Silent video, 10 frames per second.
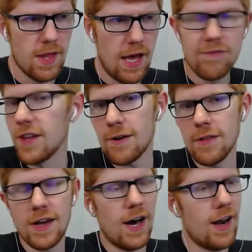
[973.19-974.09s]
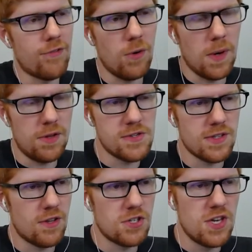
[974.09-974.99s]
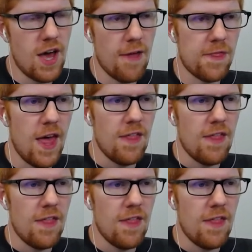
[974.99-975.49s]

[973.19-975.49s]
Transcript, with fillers: I've literally gone everywhere. There's nothing.